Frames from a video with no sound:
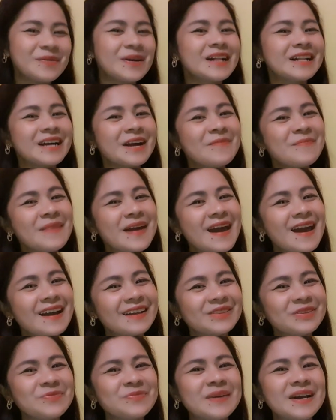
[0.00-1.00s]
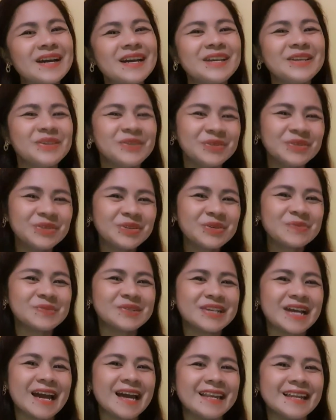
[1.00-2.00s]
welcome back to my YouTube
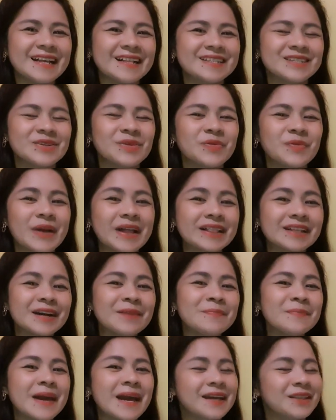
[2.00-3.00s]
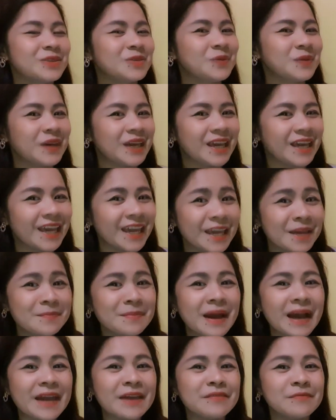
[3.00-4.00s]
channel. So welcome back to
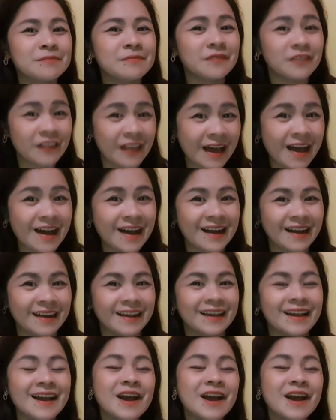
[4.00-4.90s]
Aim High Vlog.